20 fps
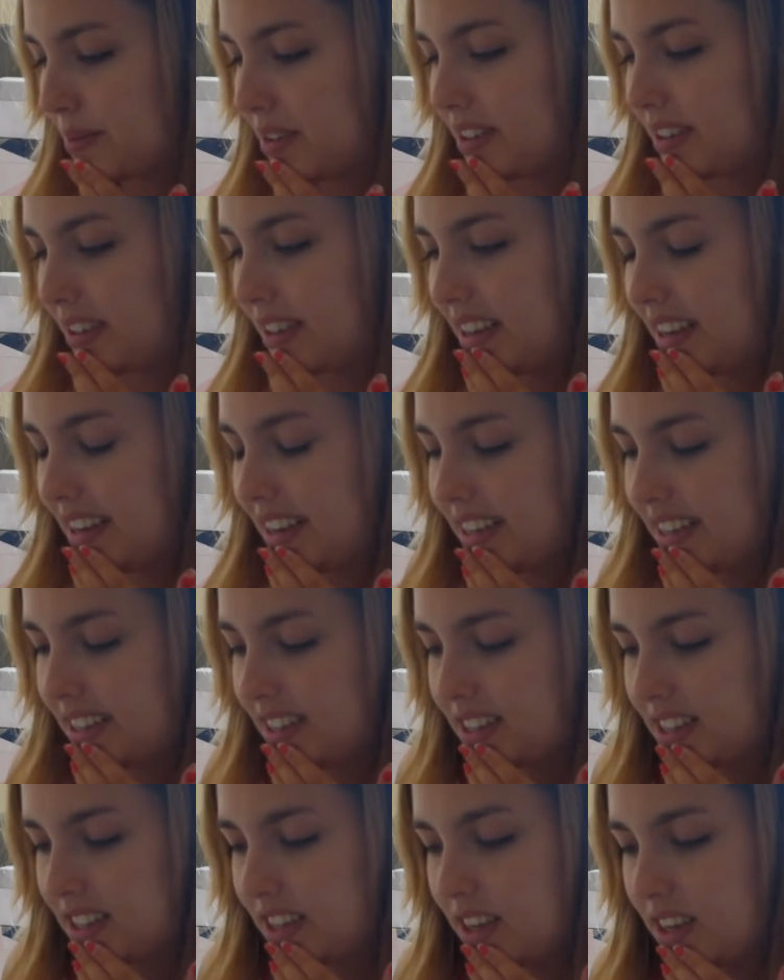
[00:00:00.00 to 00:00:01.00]
one
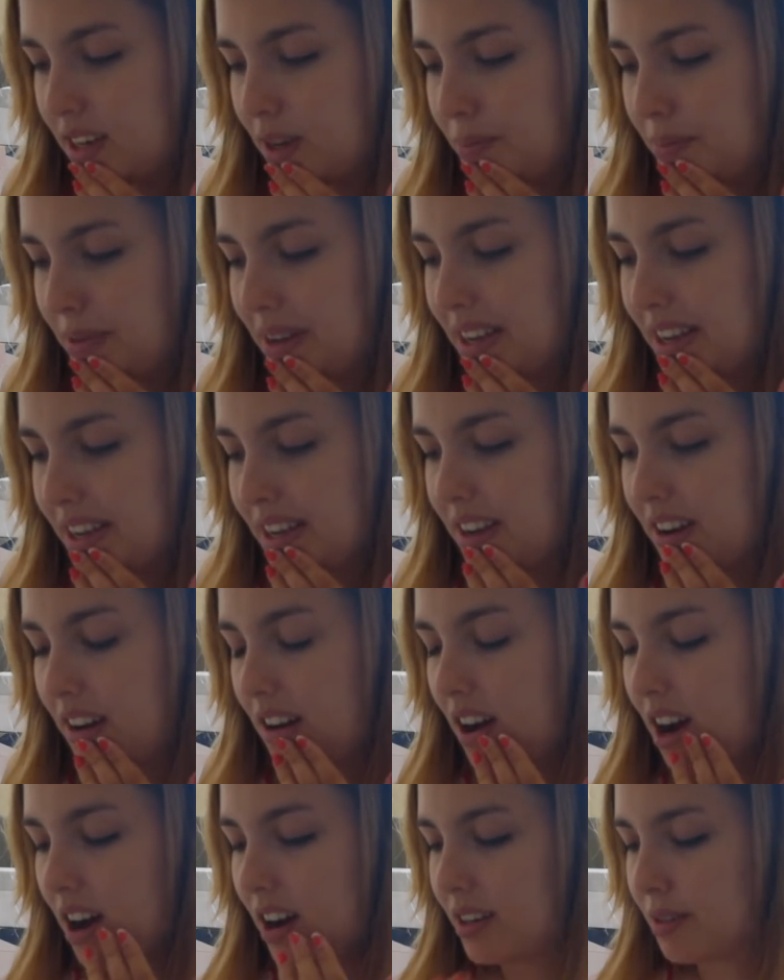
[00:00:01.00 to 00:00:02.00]
is gonna be a
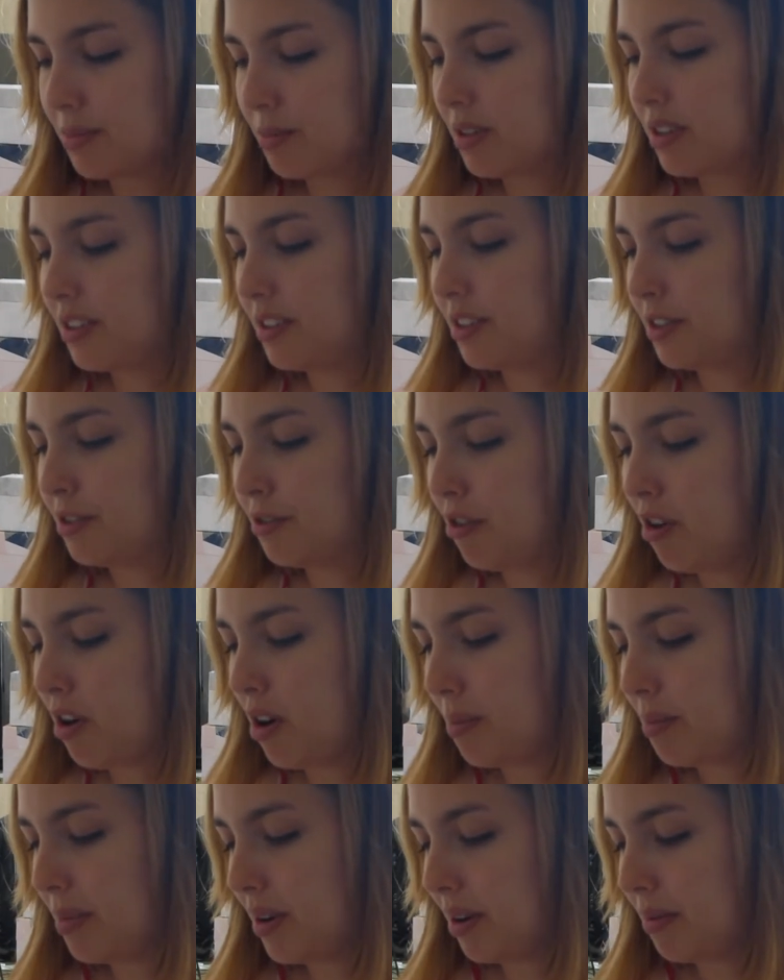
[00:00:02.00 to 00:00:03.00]
hard one to
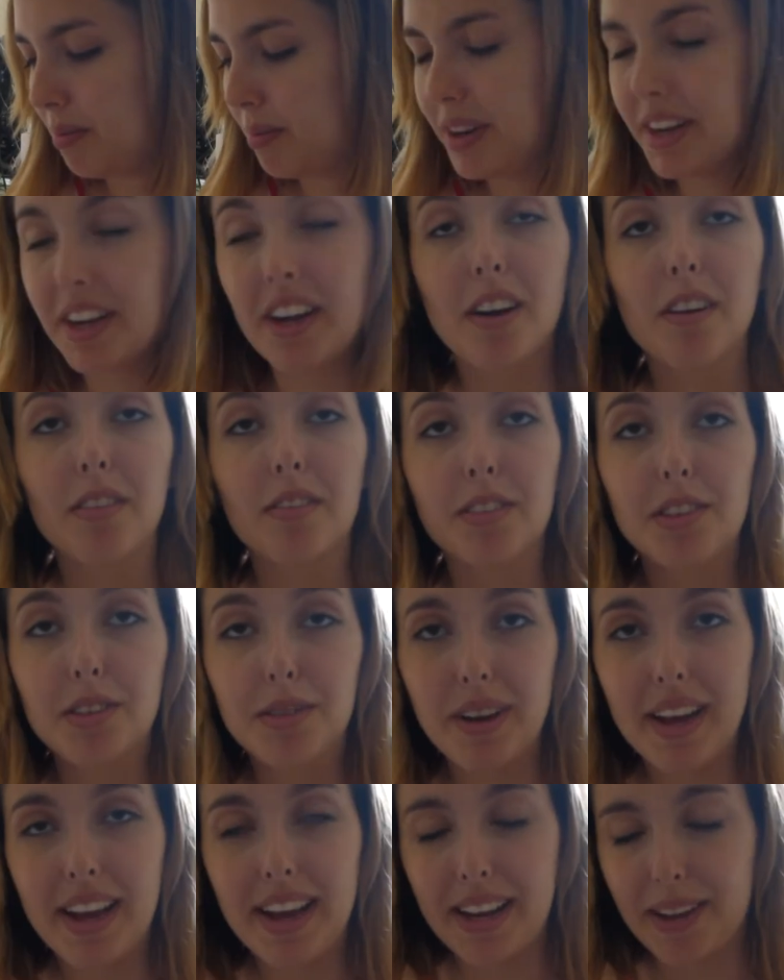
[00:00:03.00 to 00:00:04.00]
draw, but we gonna do
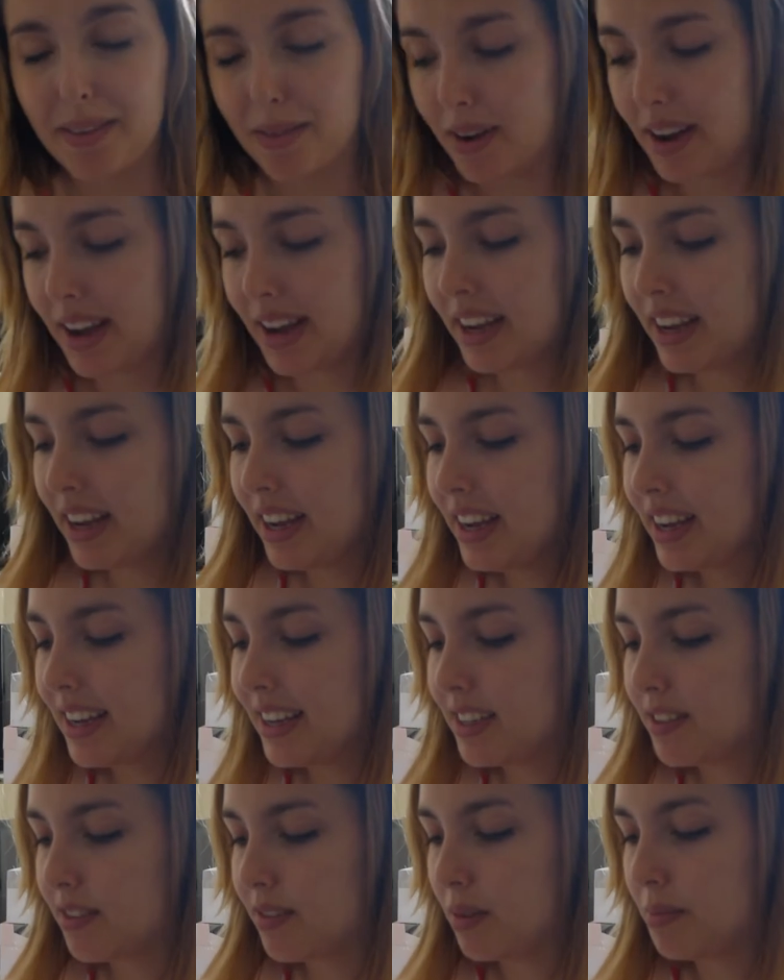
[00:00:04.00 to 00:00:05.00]
it anyway.
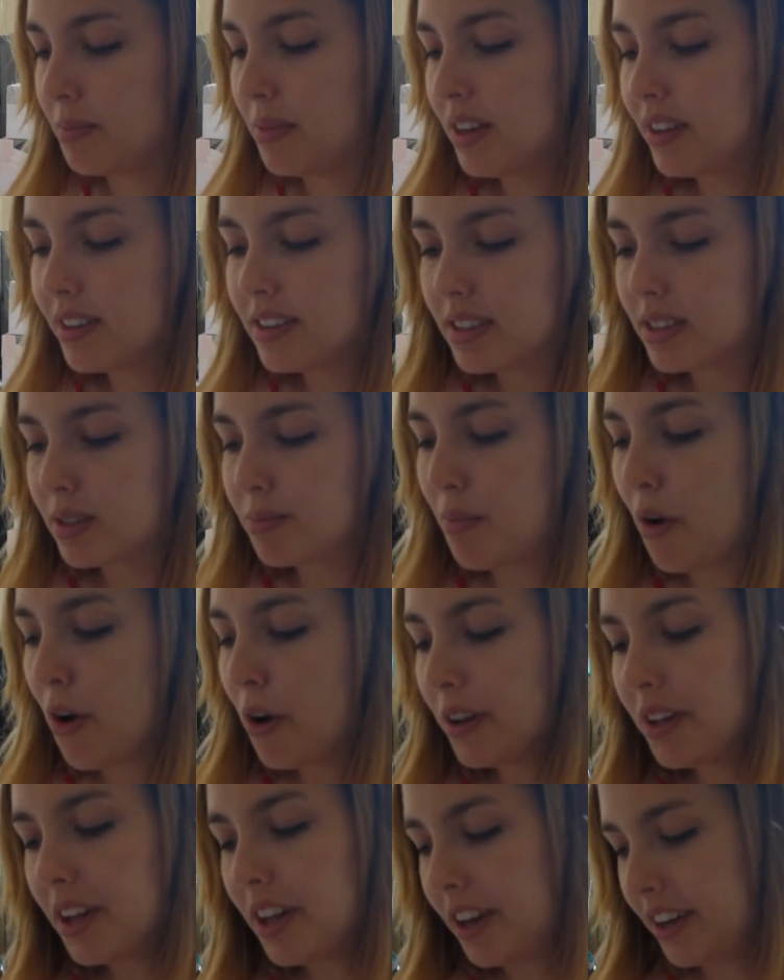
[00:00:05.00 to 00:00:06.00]
It's from
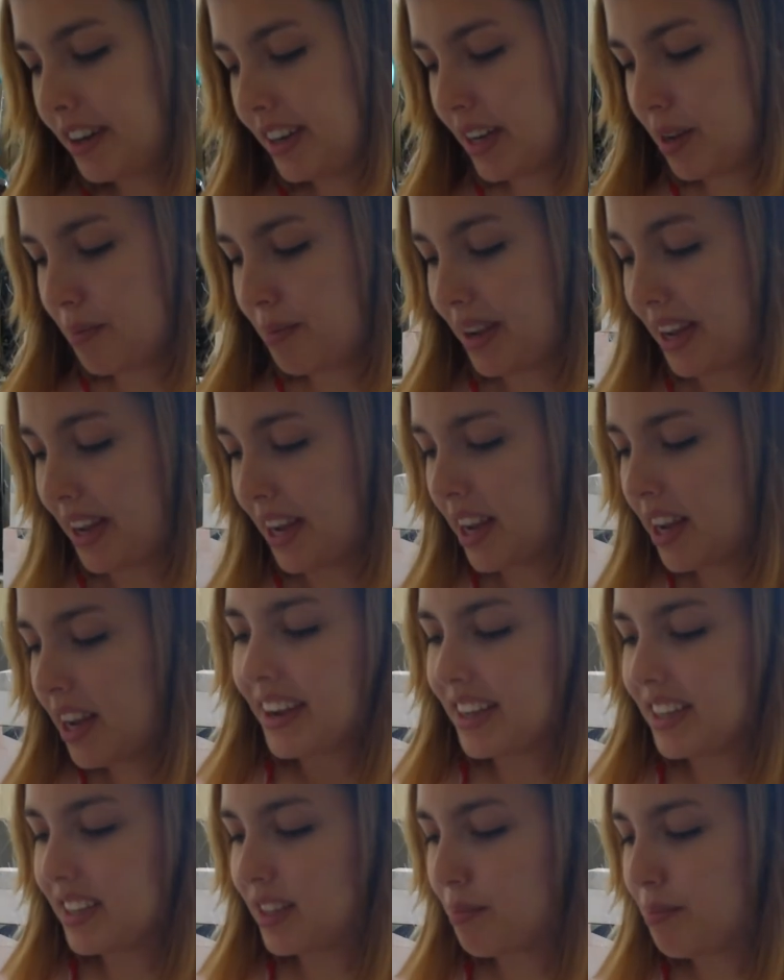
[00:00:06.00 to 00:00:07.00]
Small Honeybee.
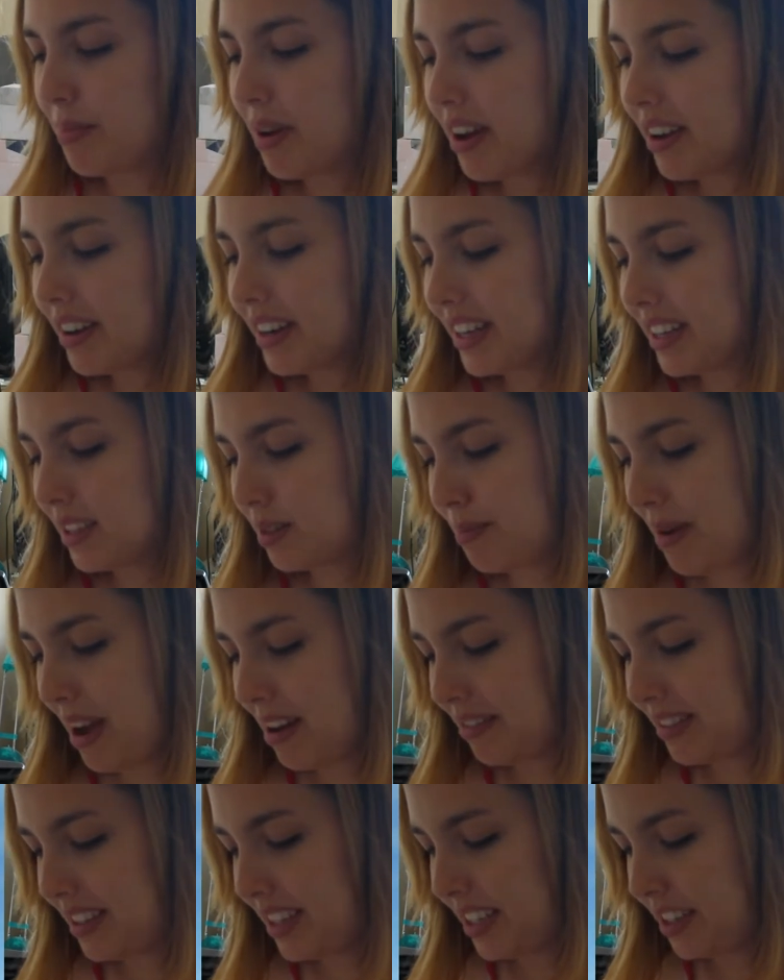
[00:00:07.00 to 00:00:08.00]
He's a Bernese
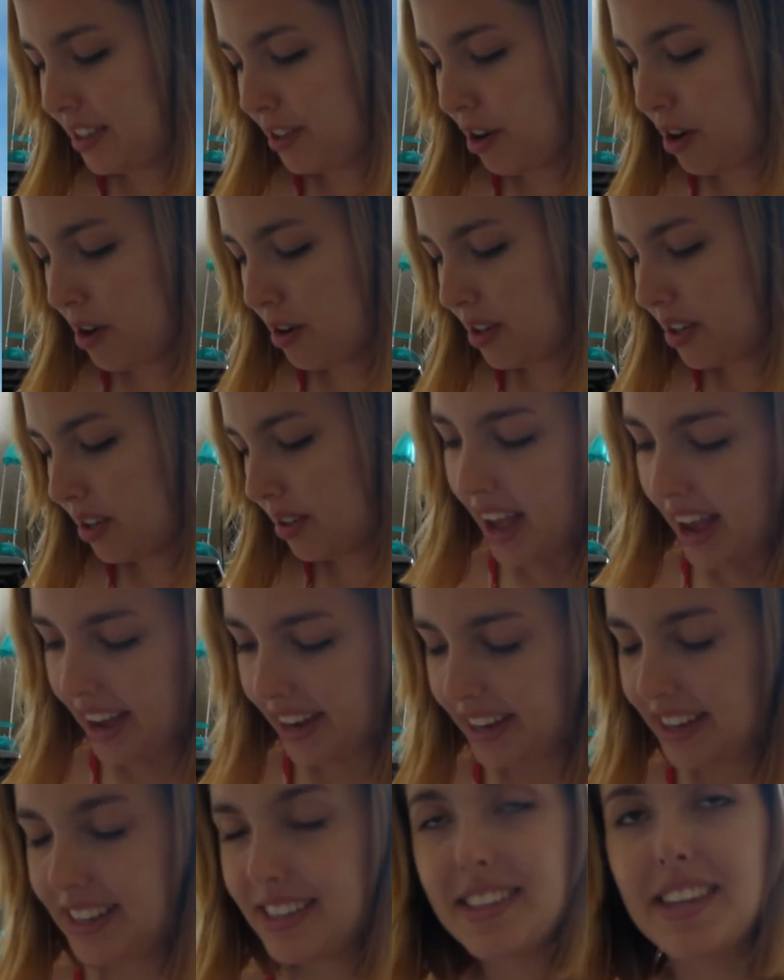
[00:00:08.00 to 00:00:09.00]
Mountain Dog,
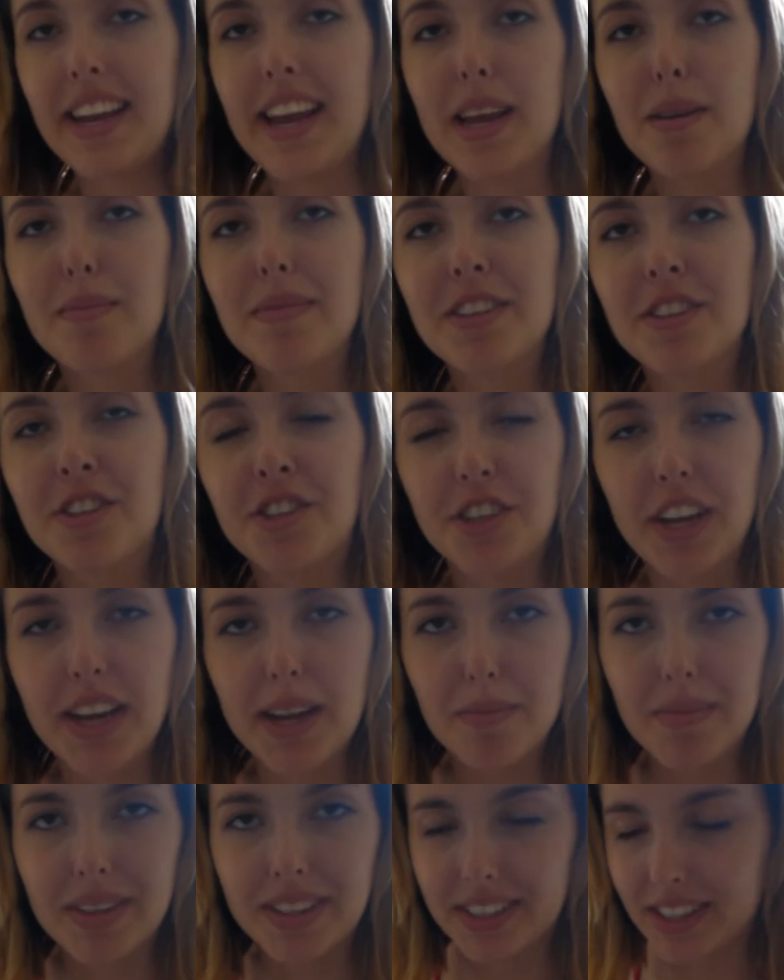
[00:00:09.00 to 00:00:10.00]
and his name is
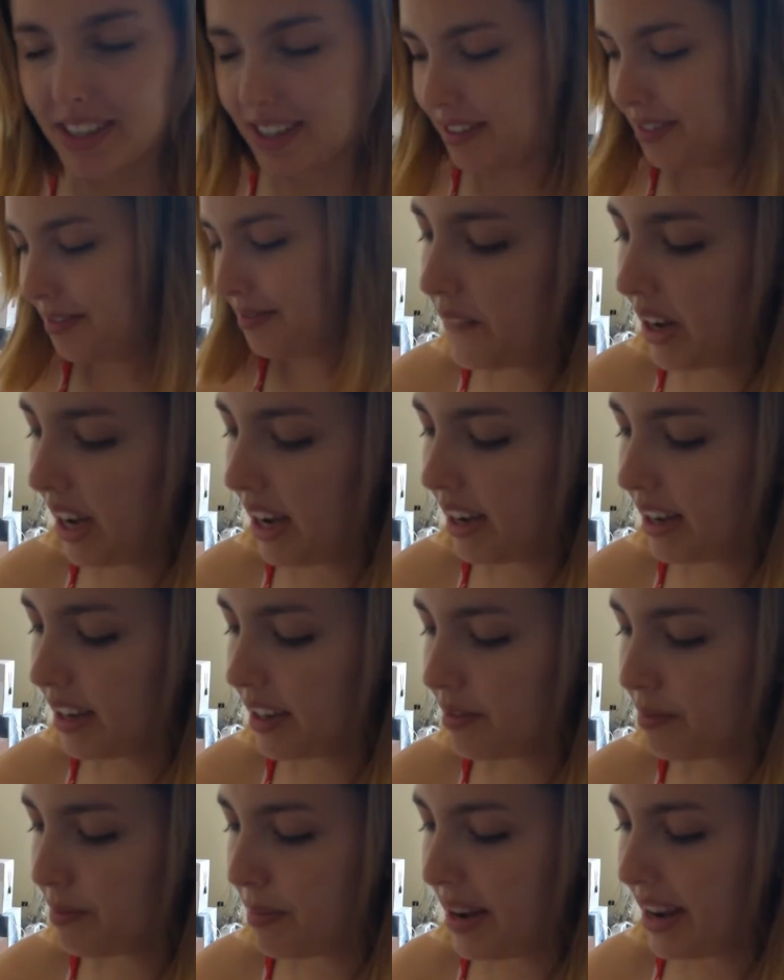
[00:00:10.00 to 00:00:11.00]
Jameson.
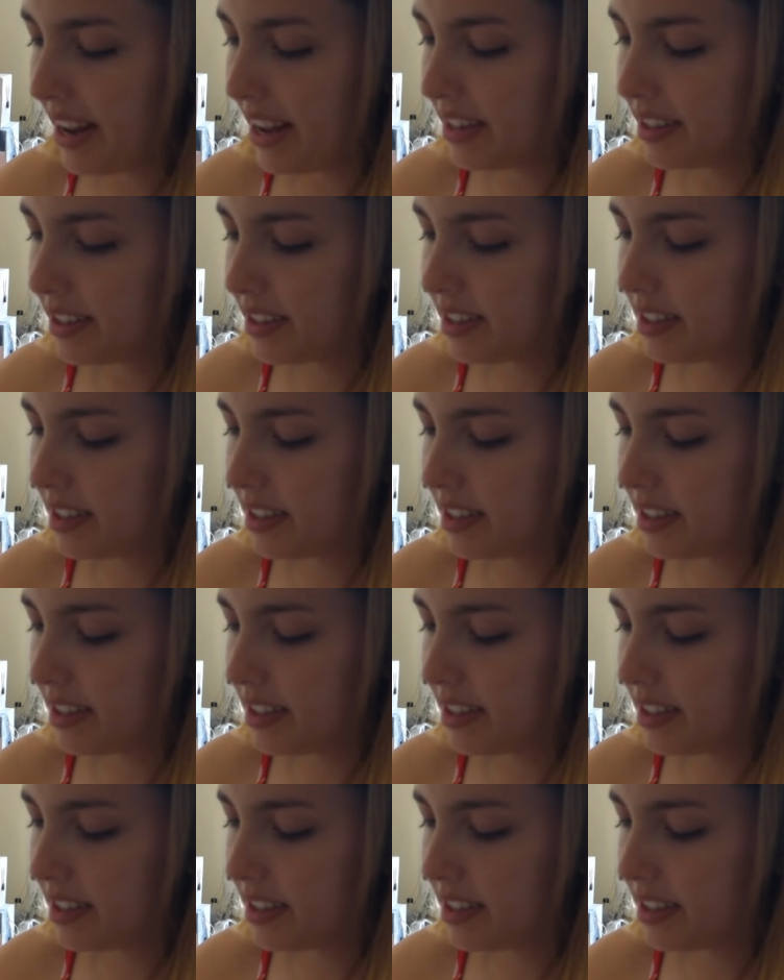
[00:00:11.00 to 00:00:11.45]
5 minutes,